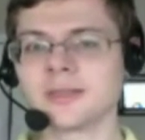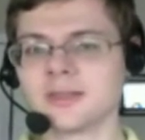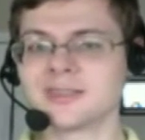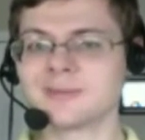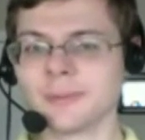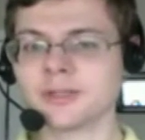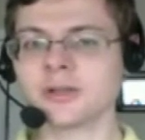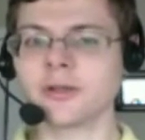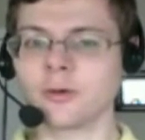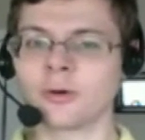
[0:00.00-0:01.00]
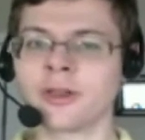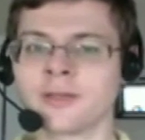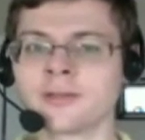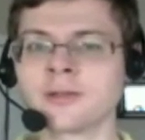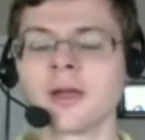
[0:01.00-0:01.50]
is especially
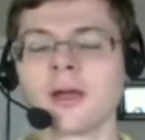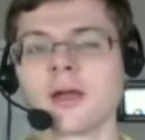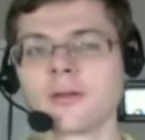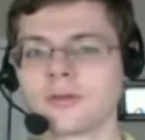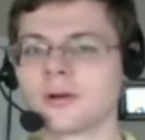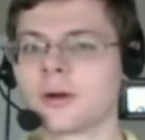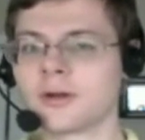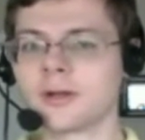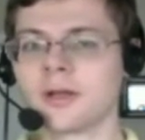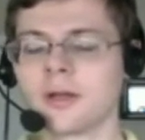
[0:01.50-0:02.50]
oriented toward